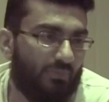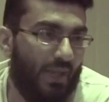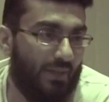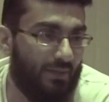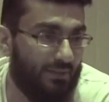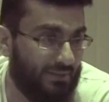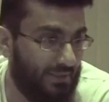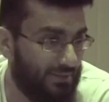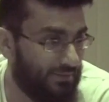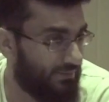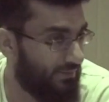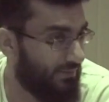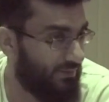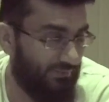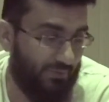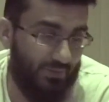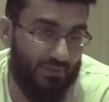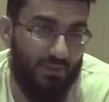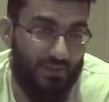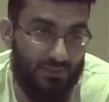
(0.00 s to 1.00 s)
And it is.
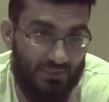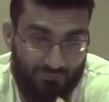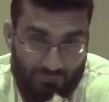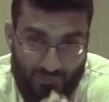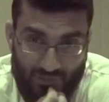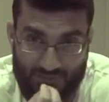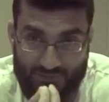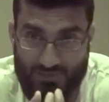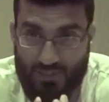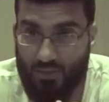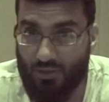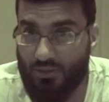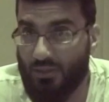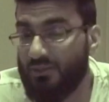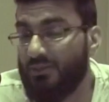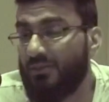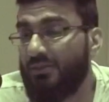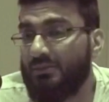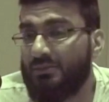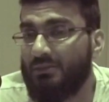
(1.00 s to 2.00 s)
It's very easy for us to say it
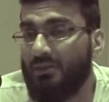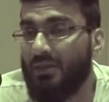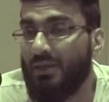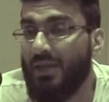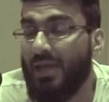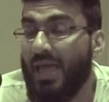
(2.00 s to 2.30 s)
on our tongues.